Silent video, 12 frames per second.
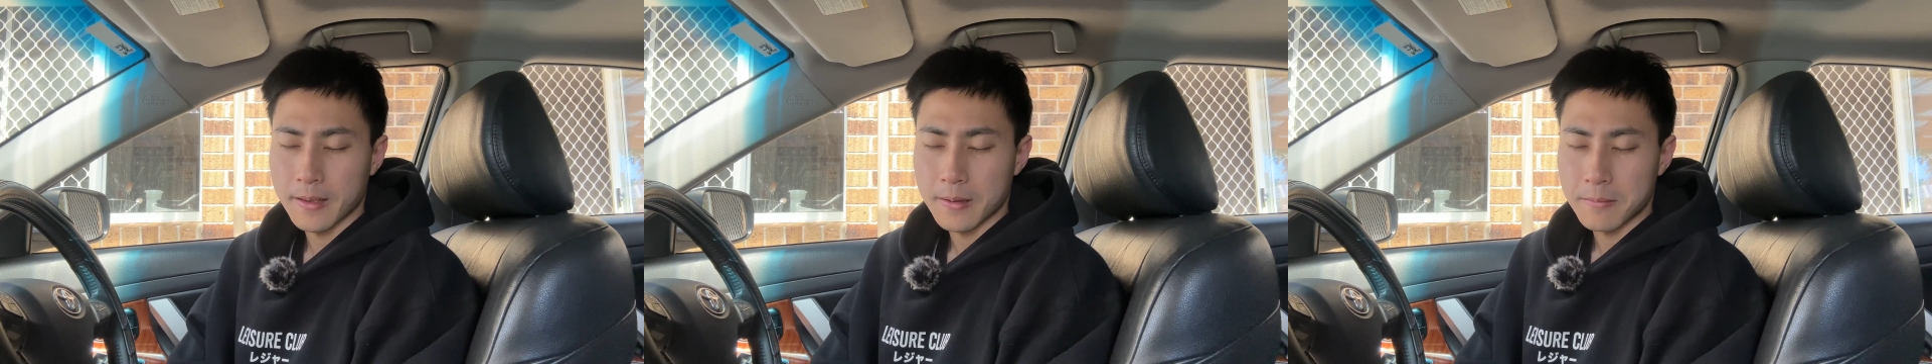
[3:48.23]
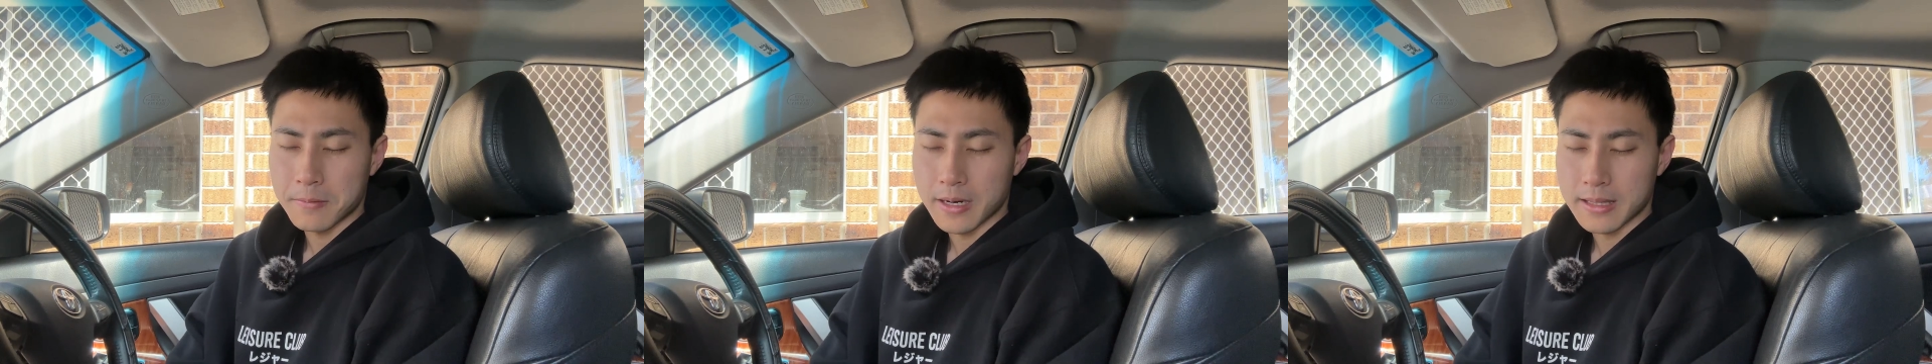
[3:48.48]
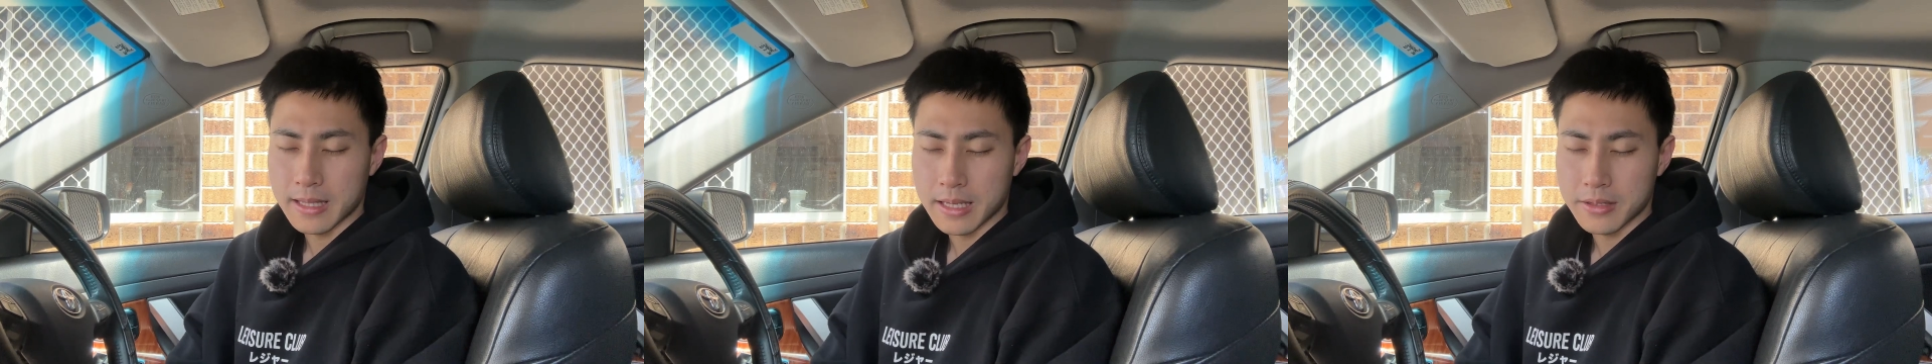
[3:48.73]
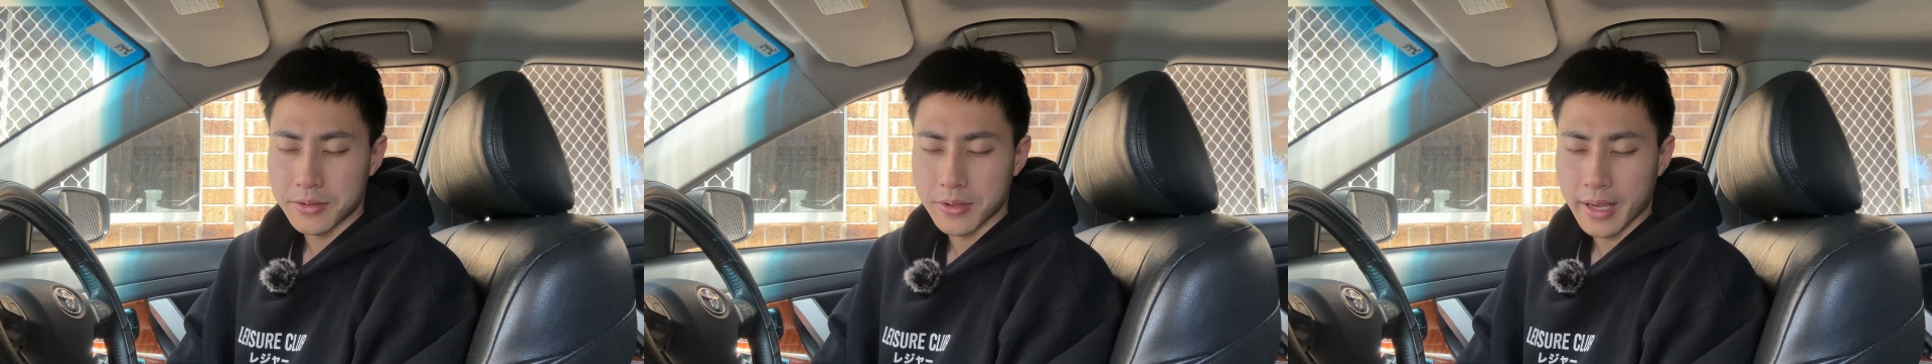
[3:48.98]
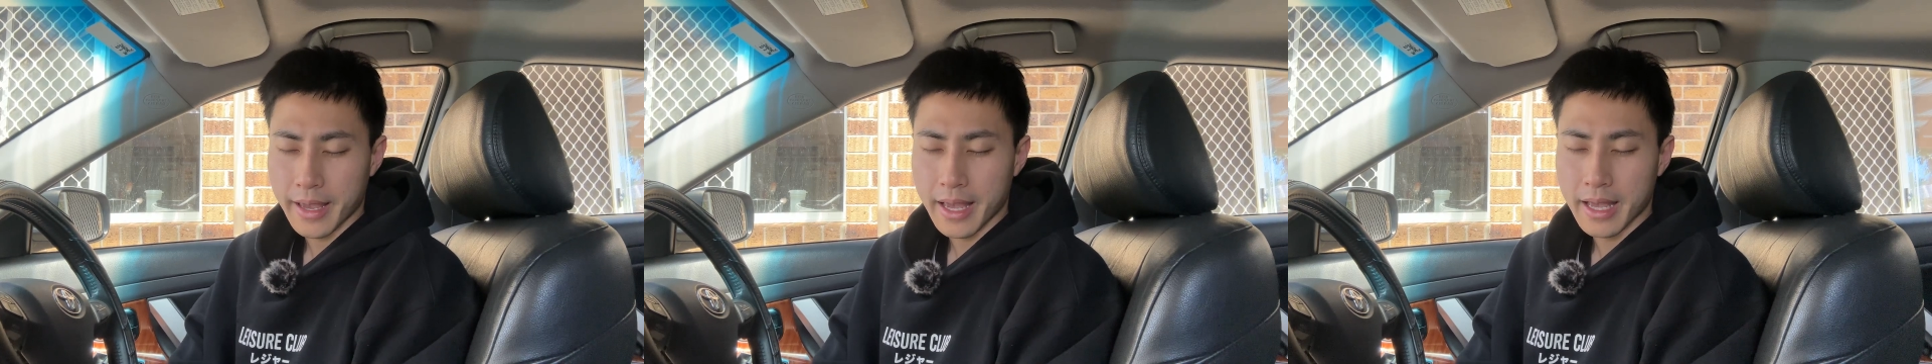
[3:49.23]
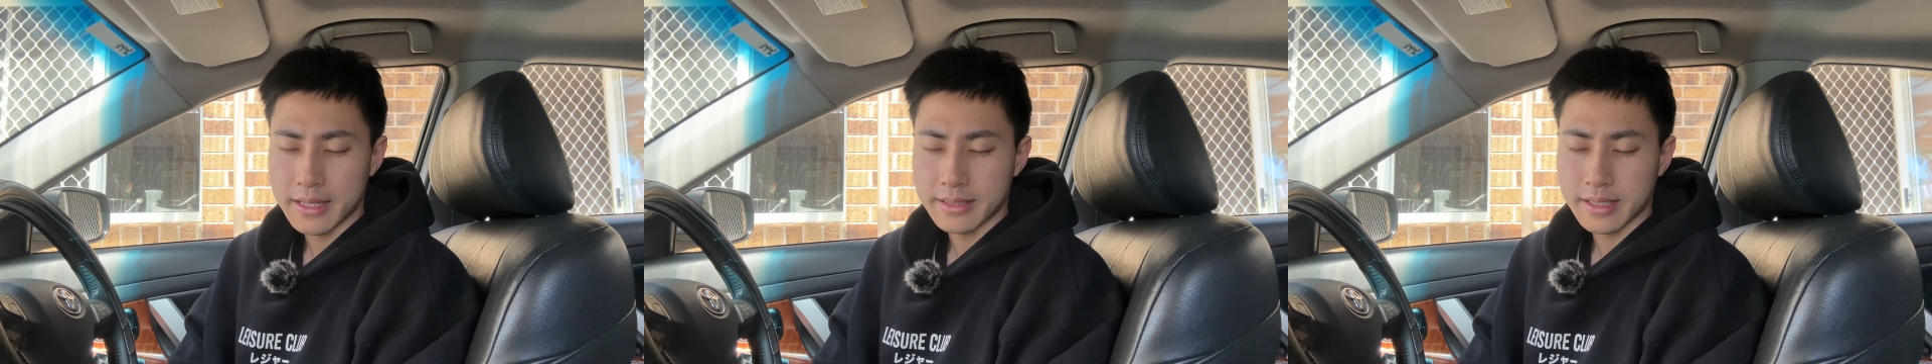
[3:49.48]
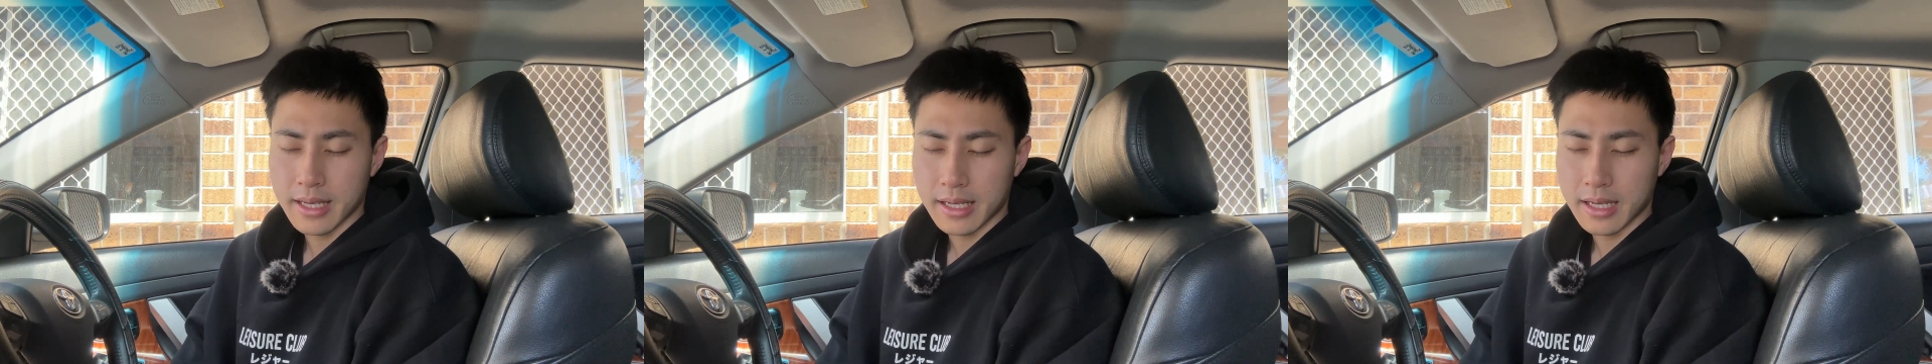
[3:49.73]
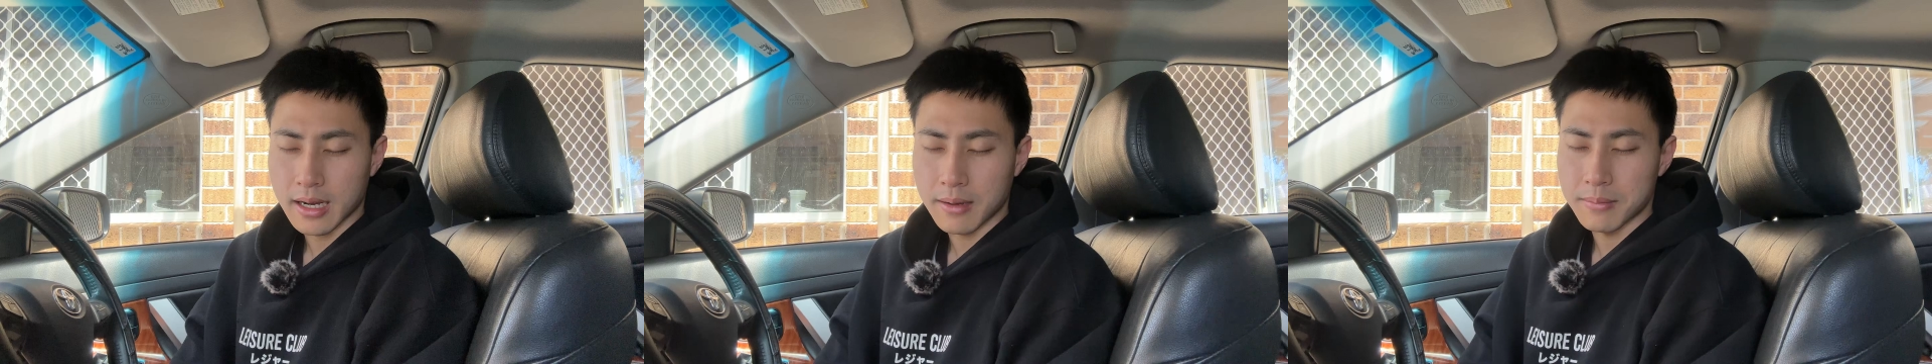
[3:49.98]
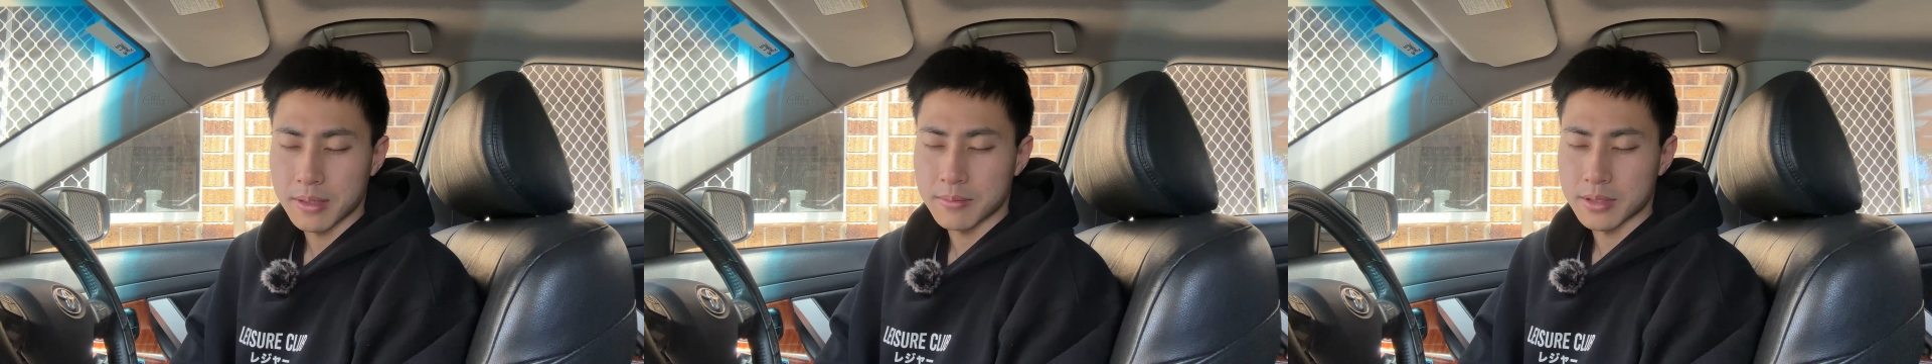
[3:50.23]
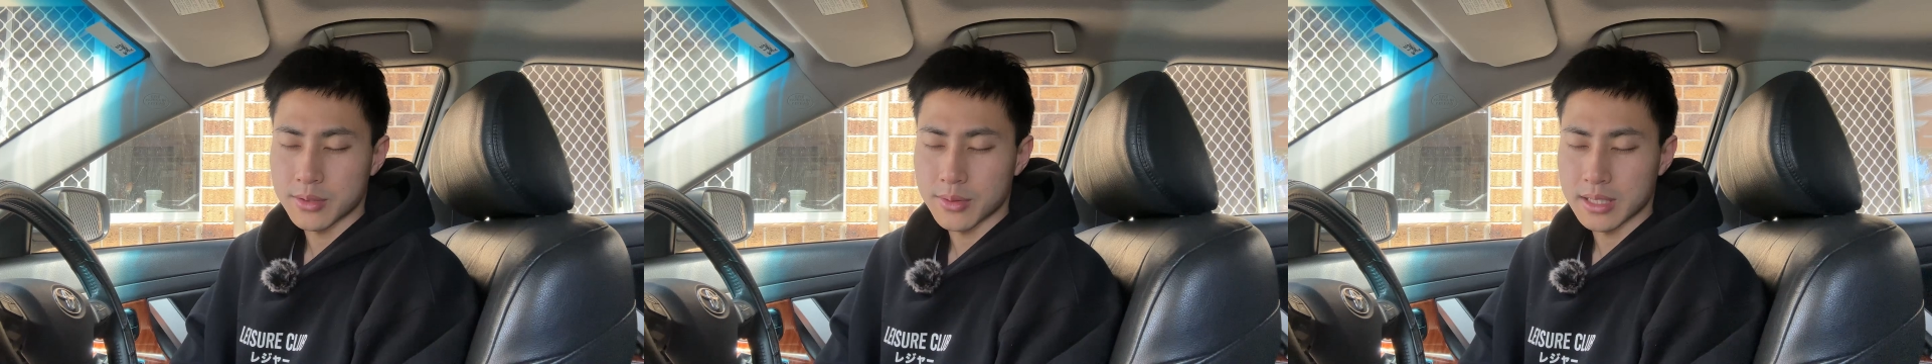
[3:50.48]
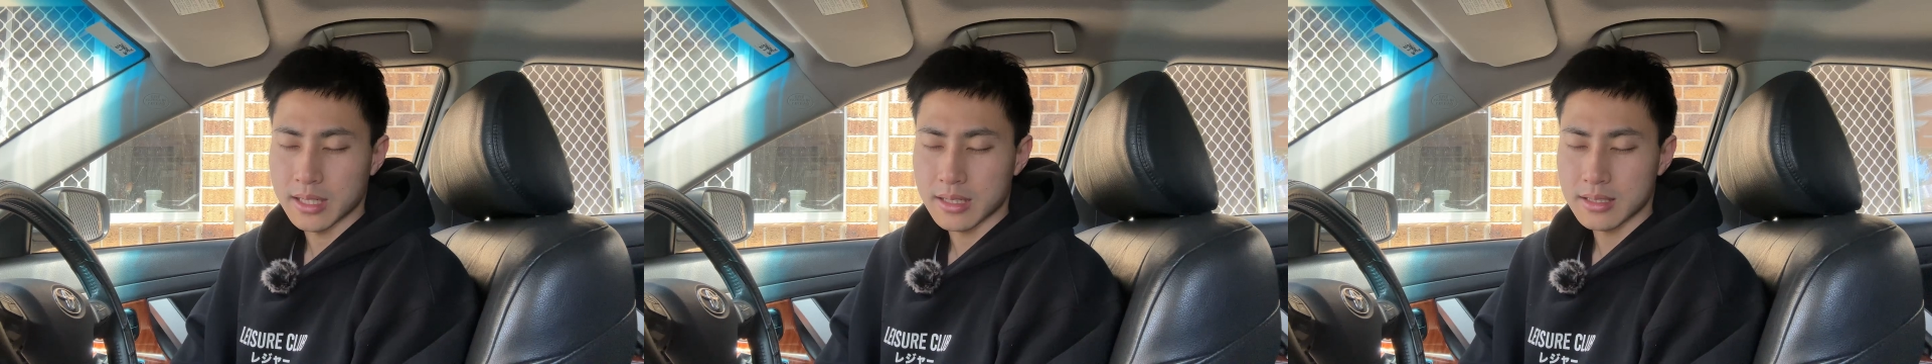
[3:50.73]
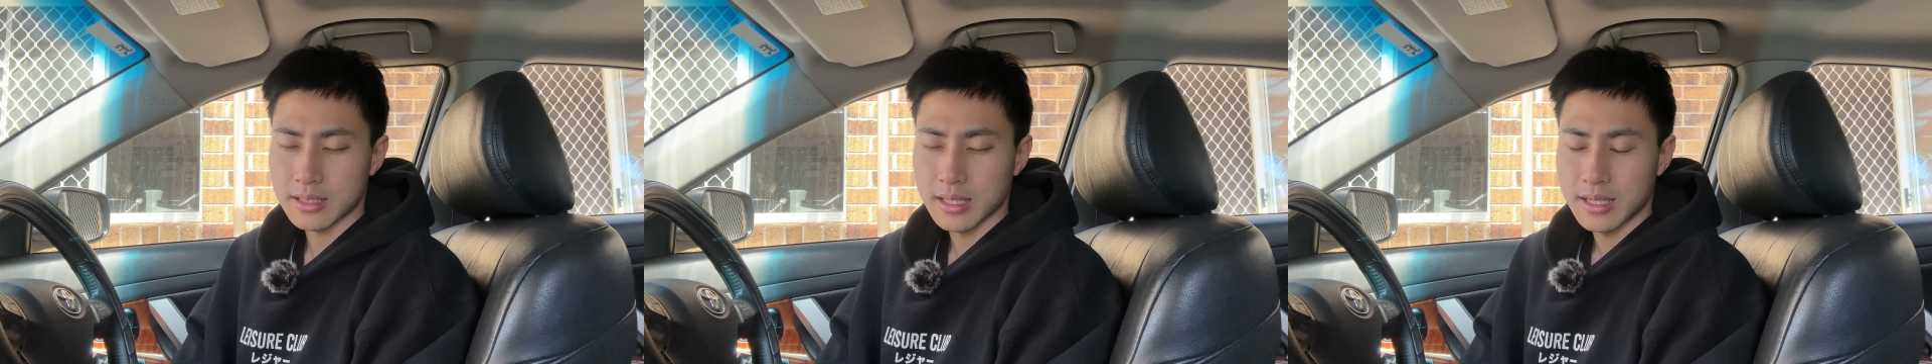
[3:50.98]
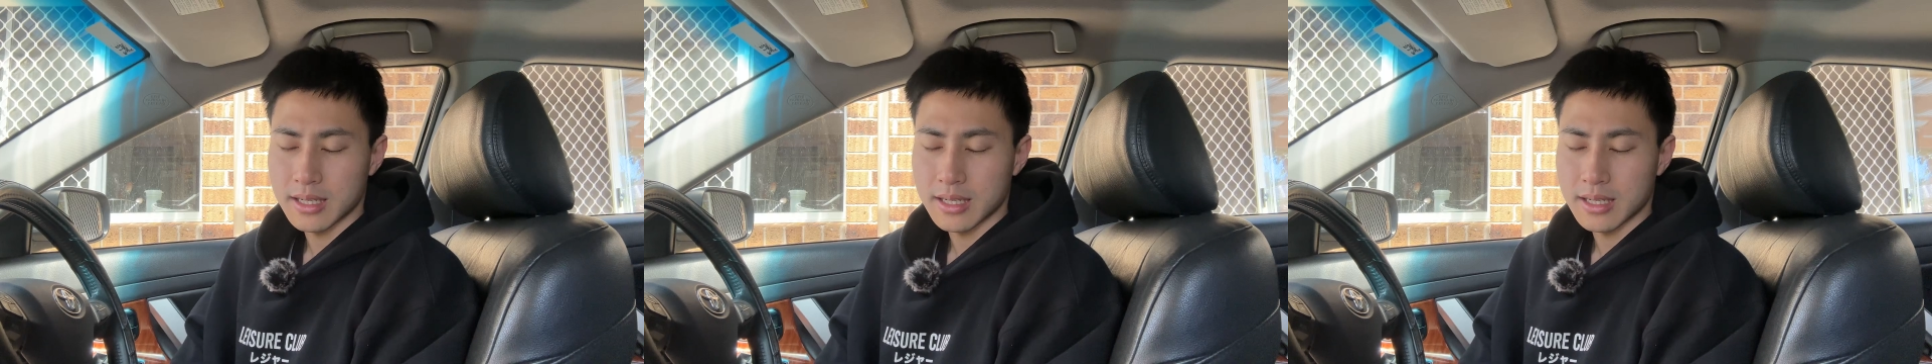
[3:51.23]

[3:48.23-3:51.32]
Pray that your hands can come in between us,